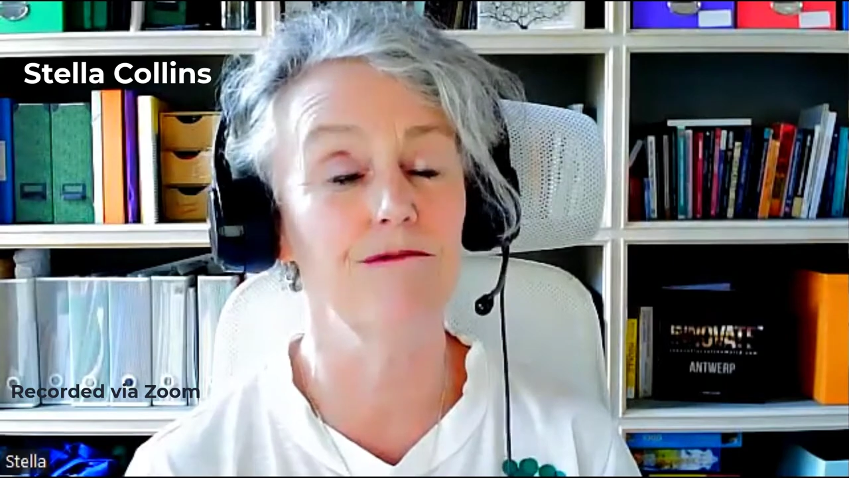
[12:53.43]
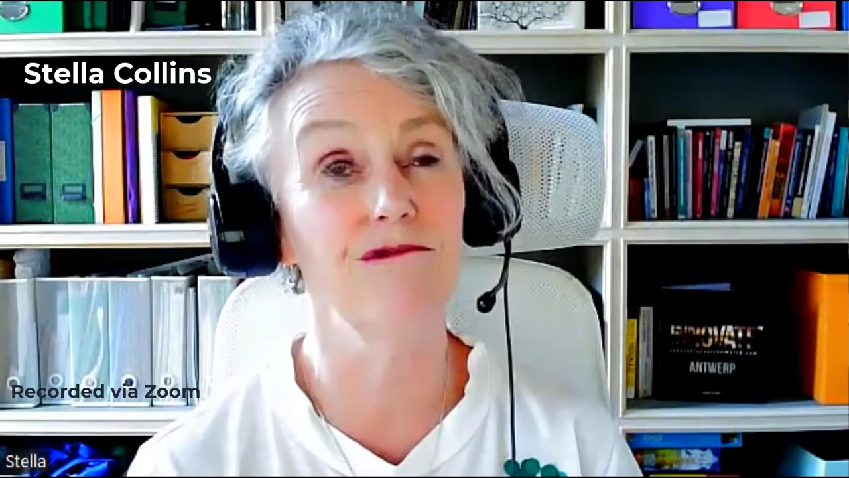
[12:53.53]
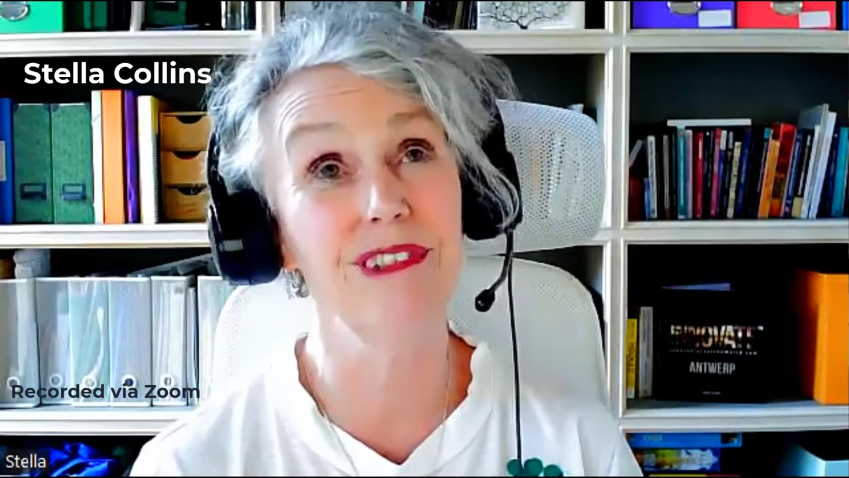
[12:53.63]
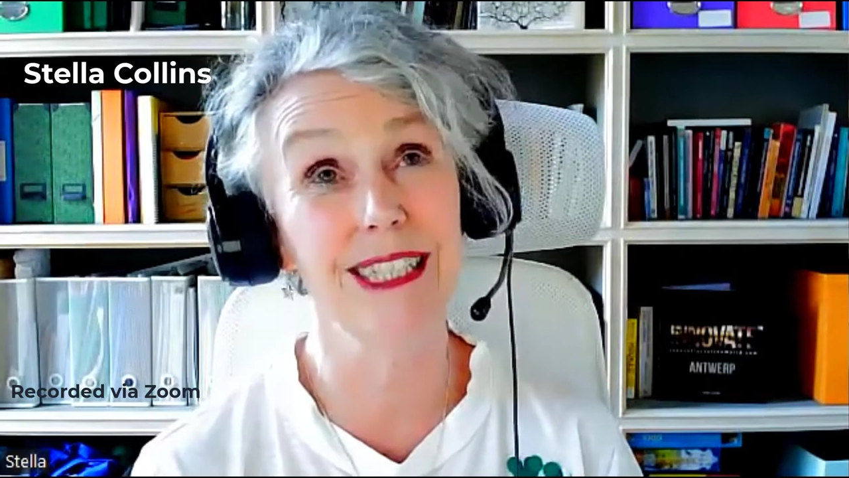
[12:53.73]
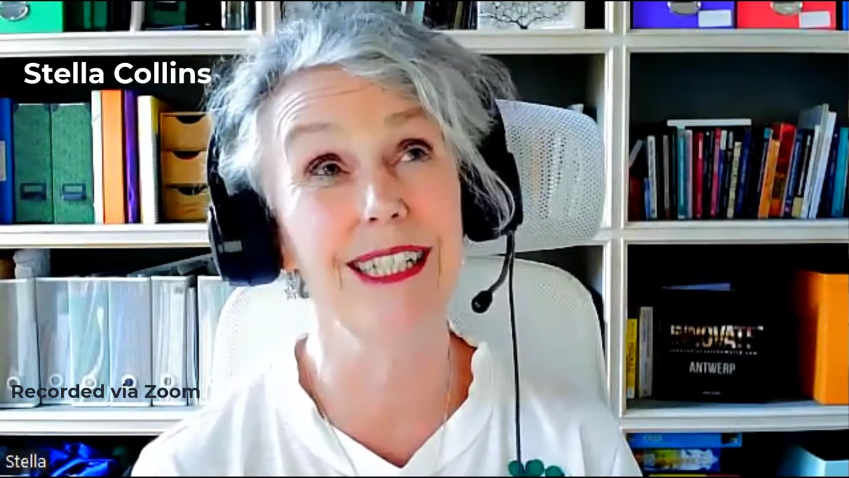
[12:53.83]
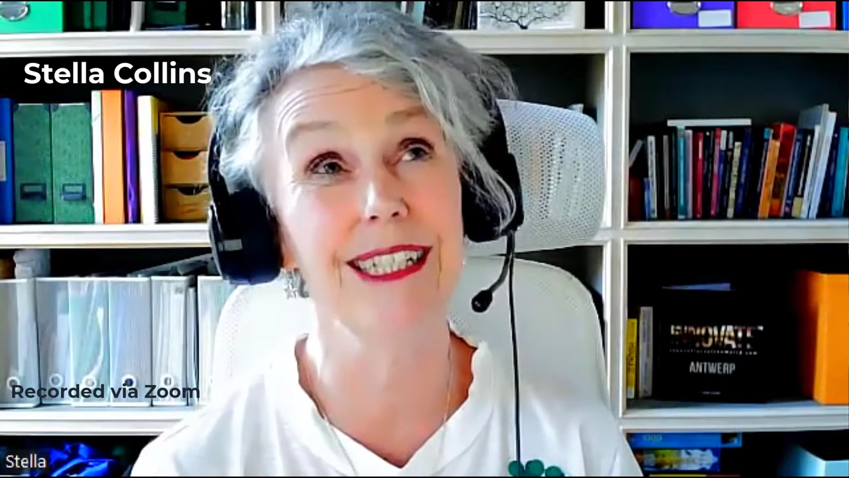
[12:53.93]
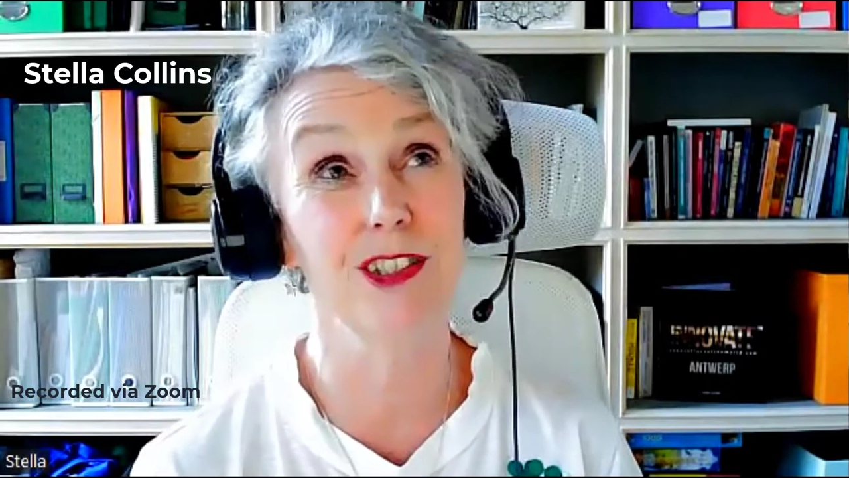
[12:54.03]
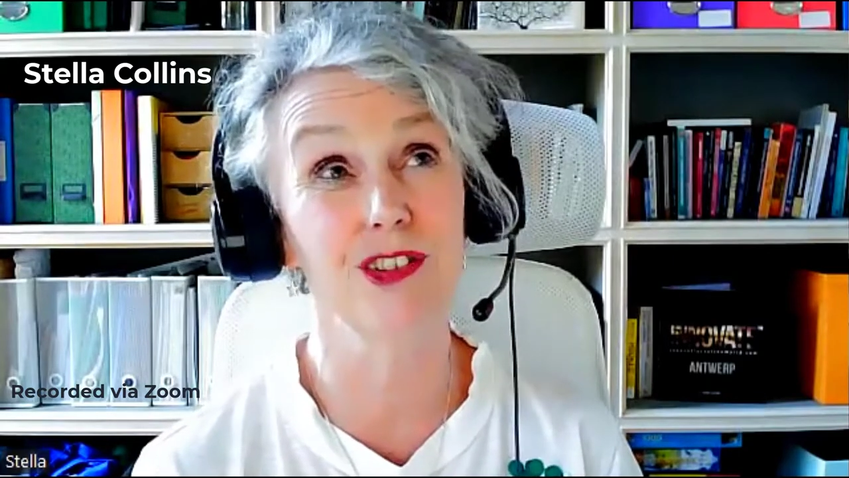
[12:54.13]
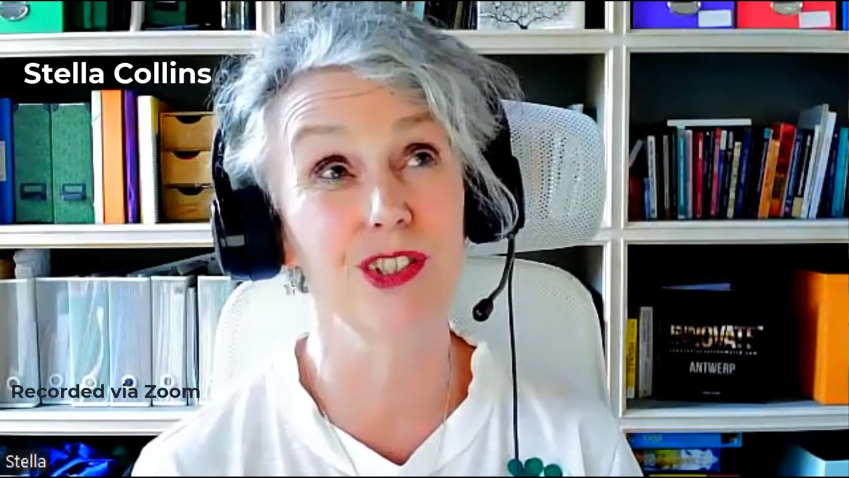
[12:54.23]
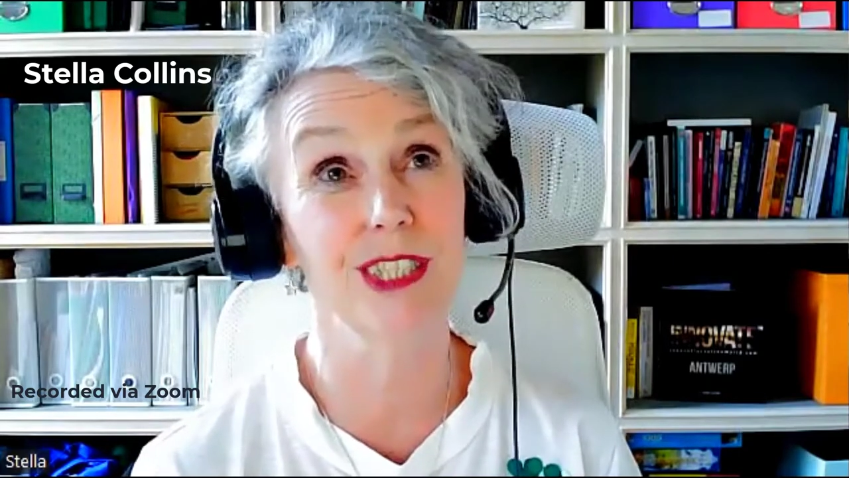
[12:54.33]
really
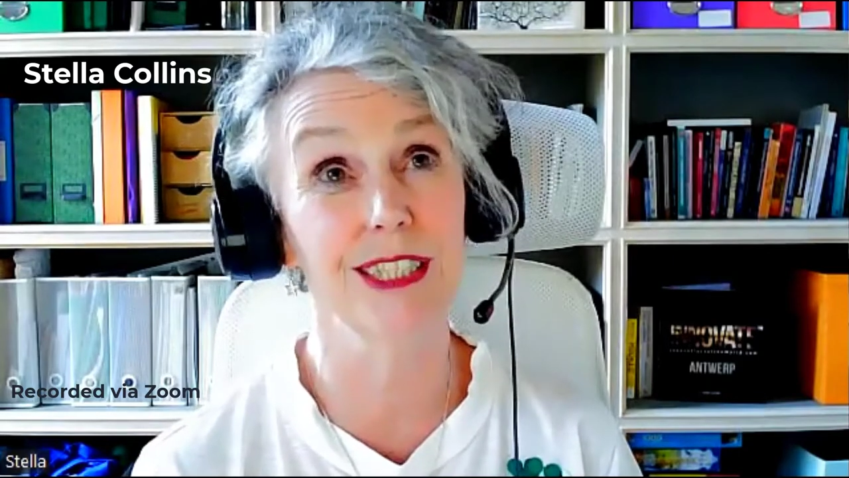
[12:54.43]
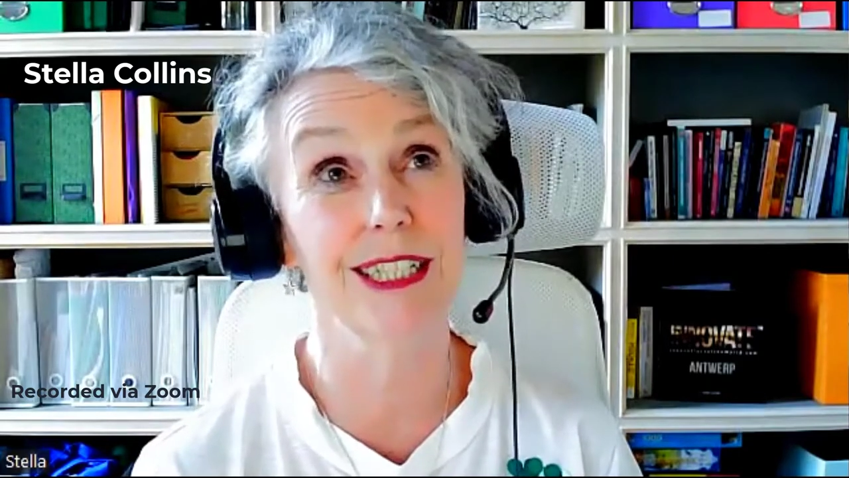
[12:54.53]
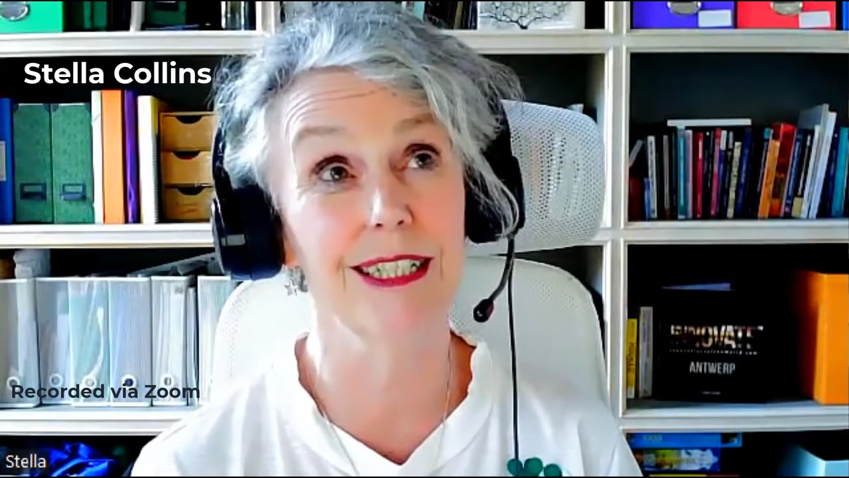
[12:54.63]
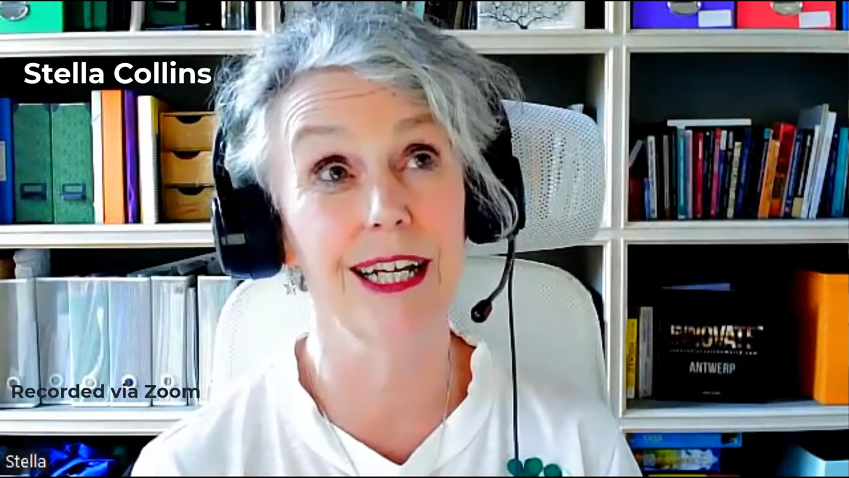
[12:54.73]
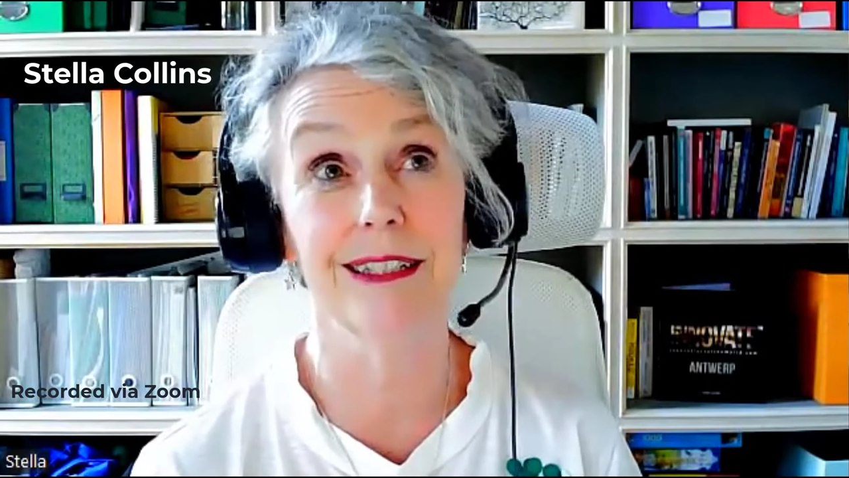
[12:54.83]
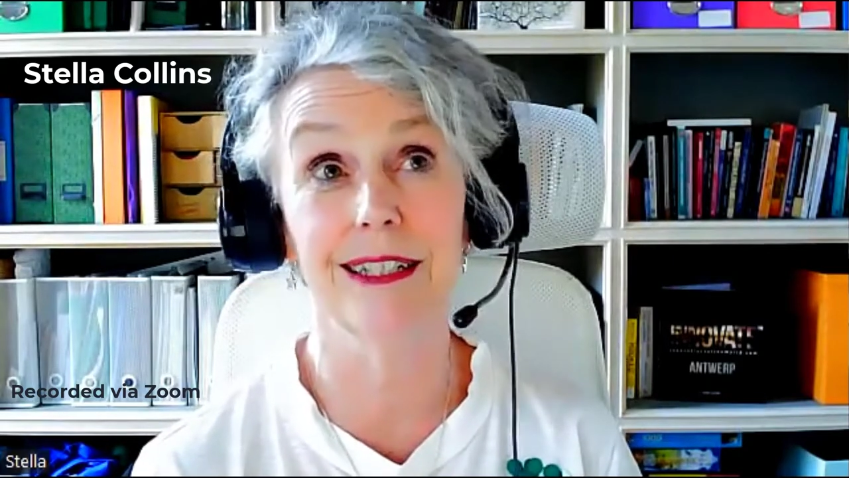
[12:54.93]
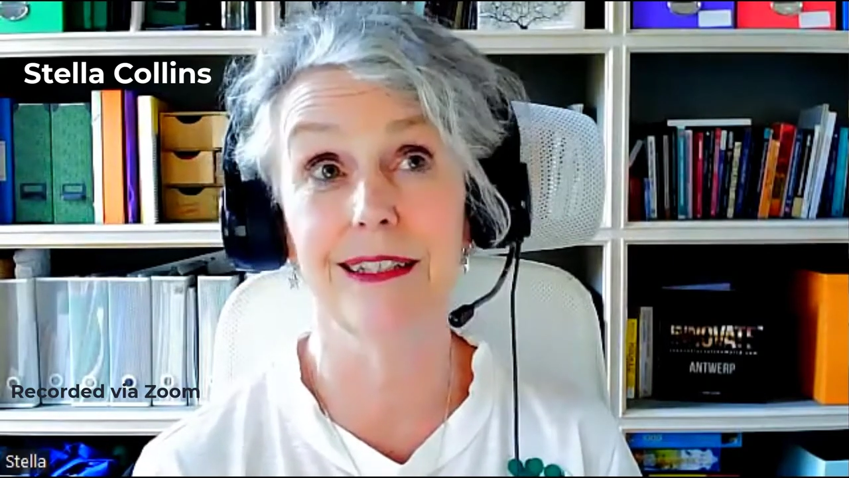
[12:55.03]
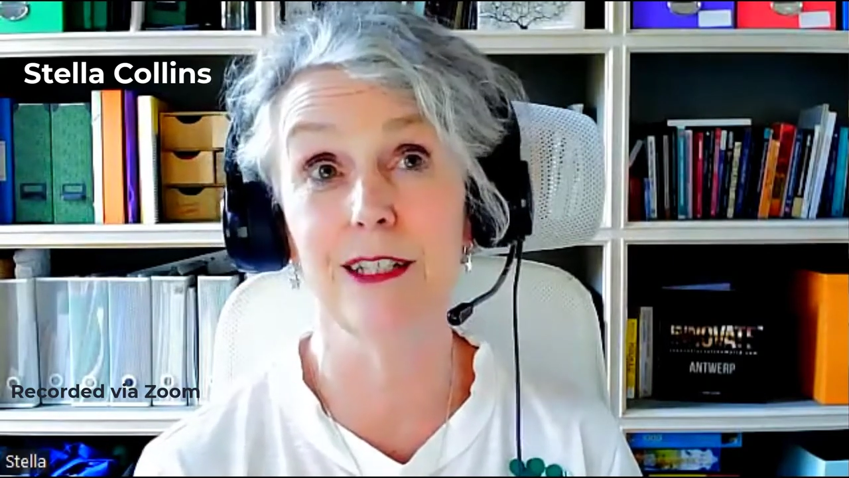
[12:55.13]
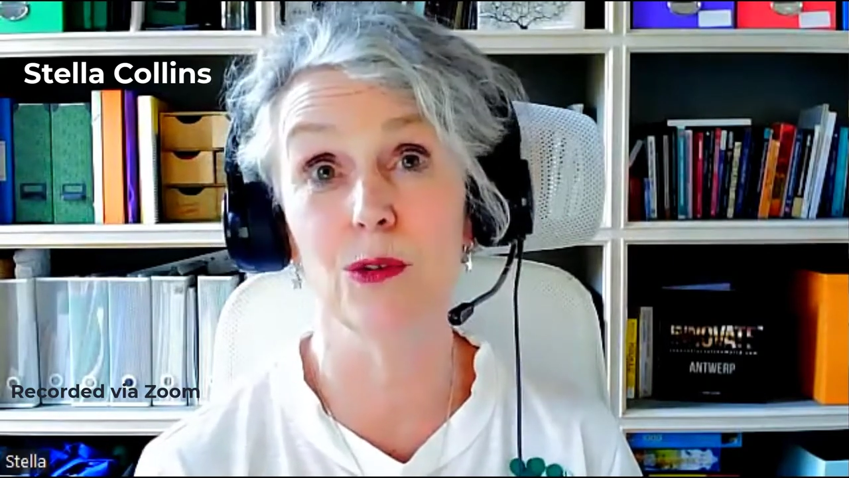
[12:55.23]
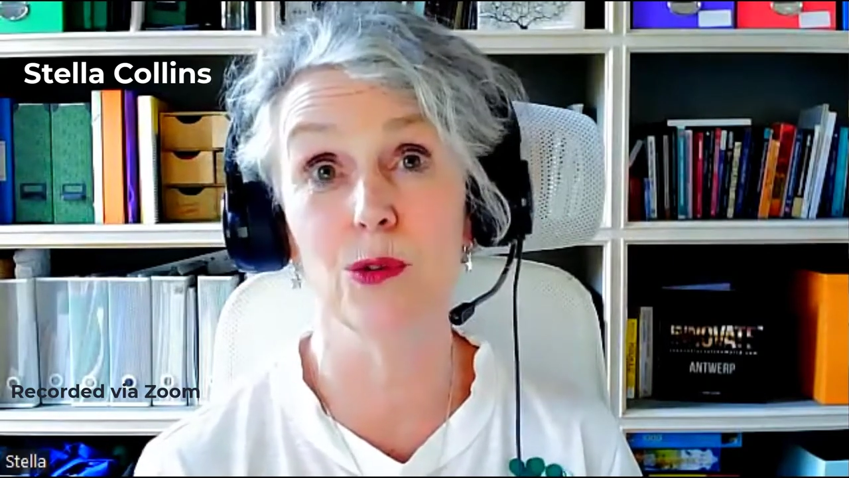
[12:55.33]
interested in, um, and
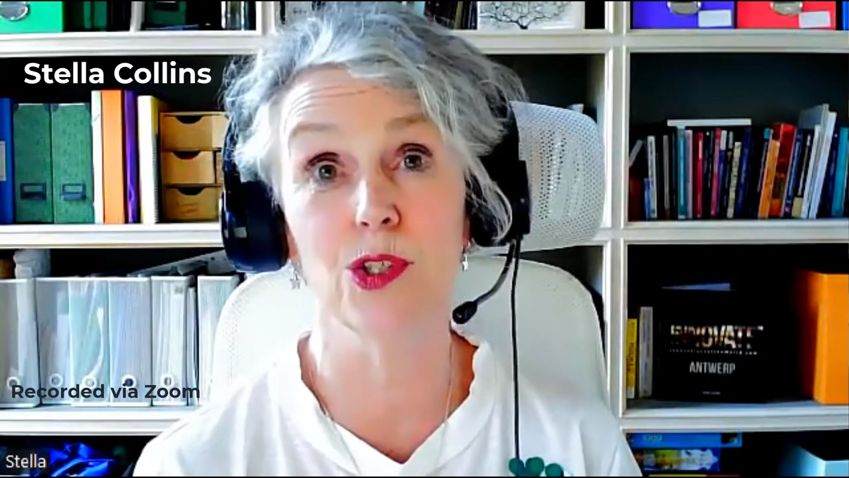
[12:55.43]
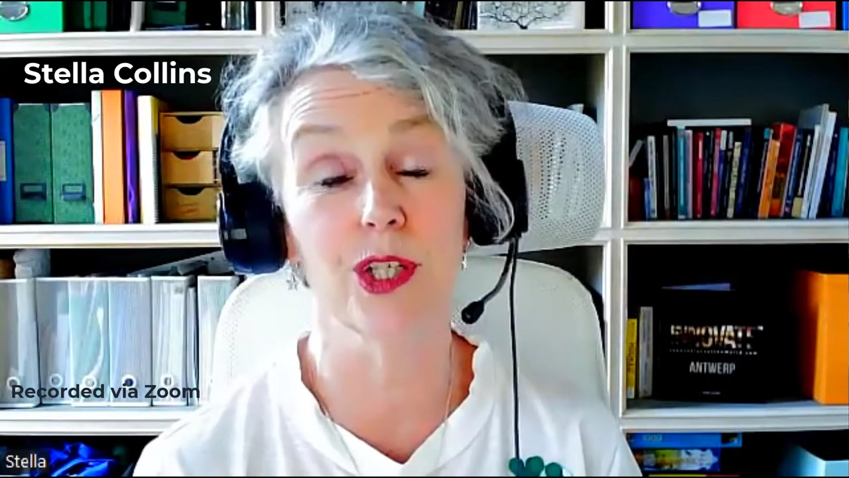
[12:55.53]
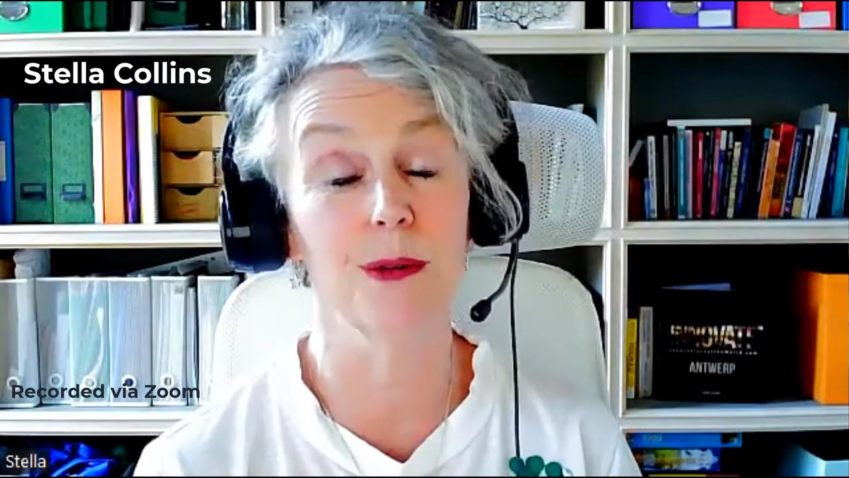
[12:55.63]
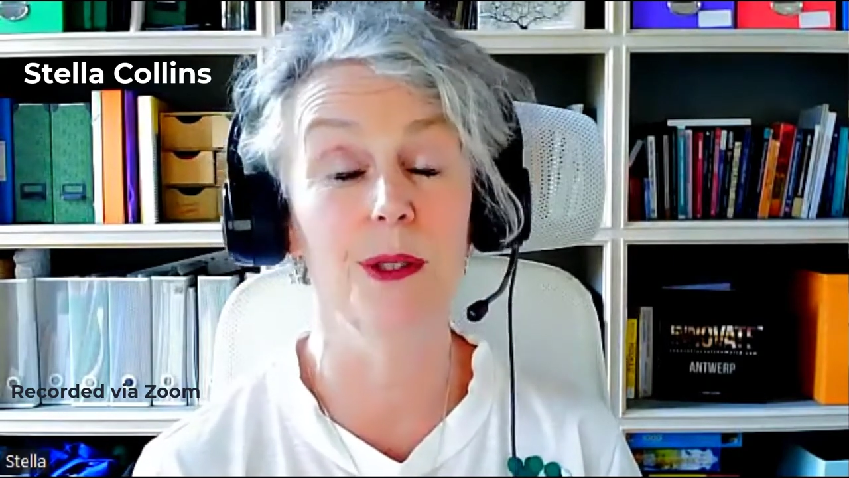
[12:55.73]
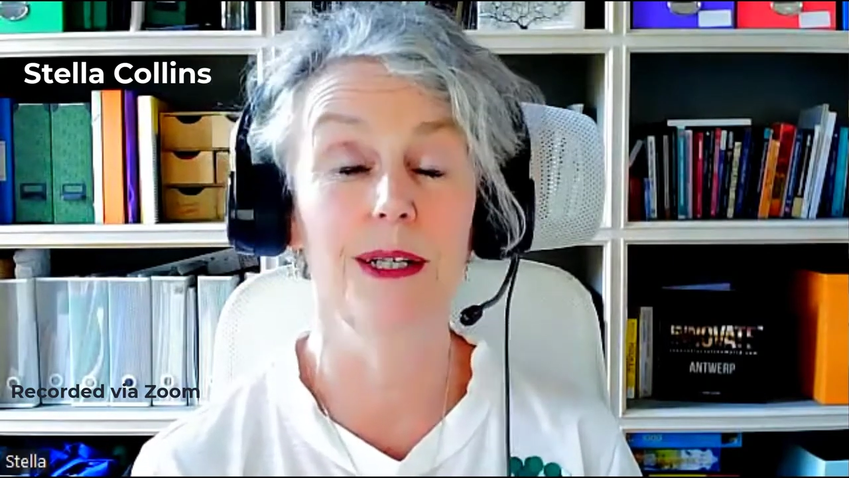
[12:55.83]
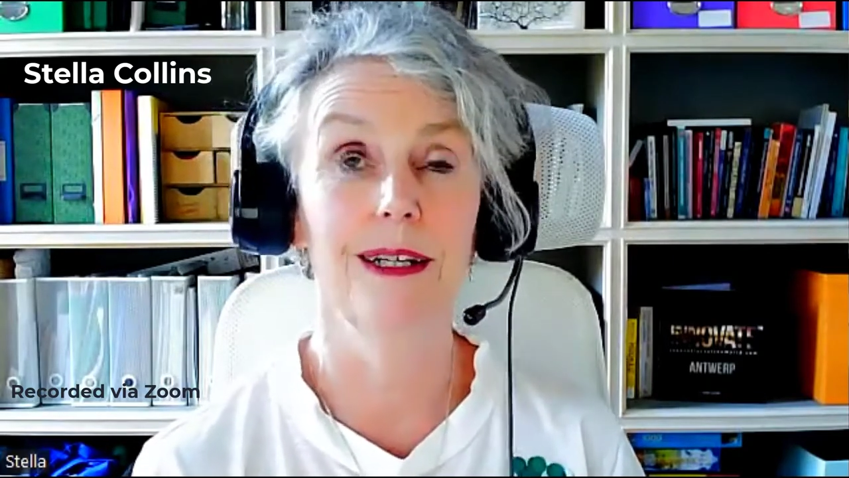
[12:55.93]
then also